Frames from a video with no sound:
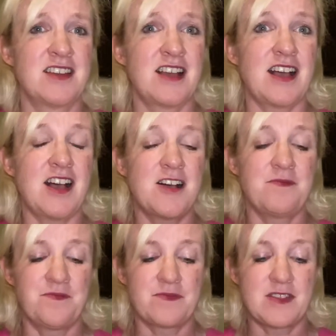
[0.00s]

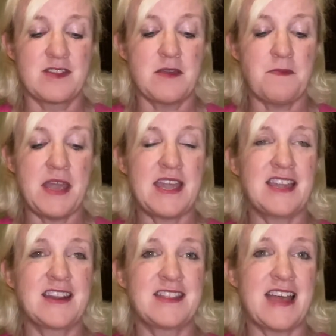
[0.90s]
the
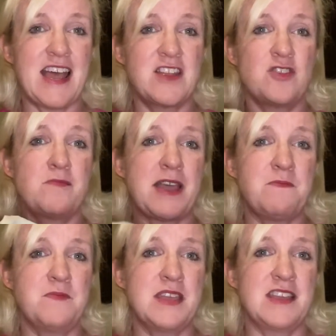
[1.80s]
pain that you
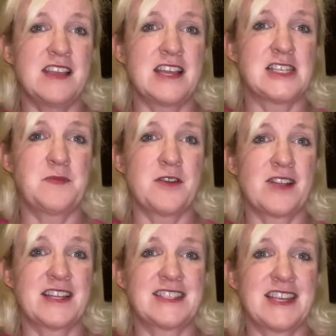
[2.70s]
might be
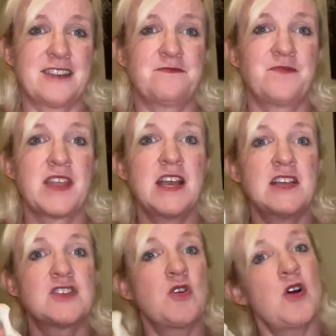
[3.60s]
experiencing.
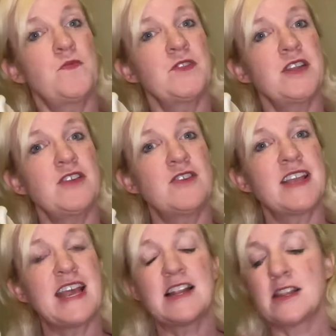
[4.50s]
So hopefully you can
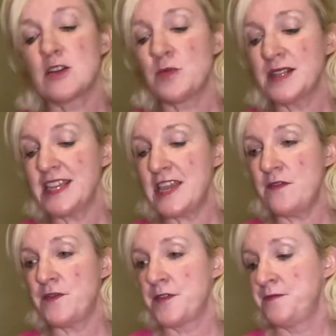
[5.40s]
get a little
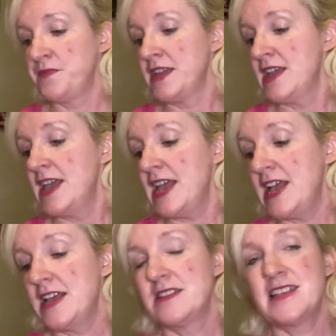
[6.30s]
relief.
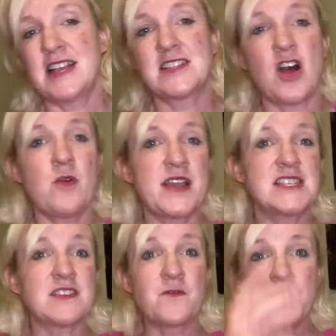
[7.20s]
And as
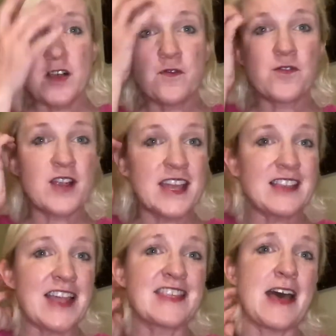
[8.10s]
always, feel free,
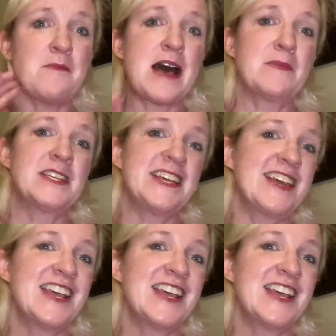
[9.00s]
like that mama did,